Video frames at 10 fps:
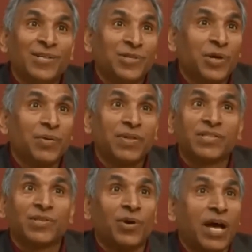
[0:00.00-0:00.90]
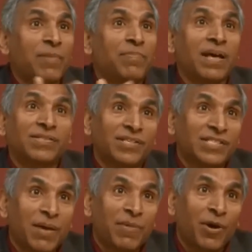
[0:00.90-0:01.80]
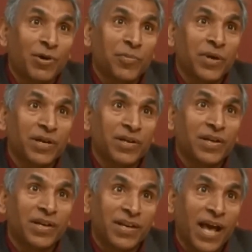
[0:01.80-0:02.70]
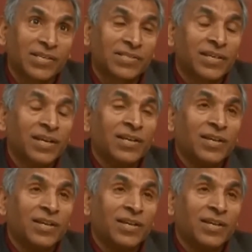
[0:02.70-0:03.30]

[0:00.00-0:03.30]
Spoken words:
So this is at best a semi-automated task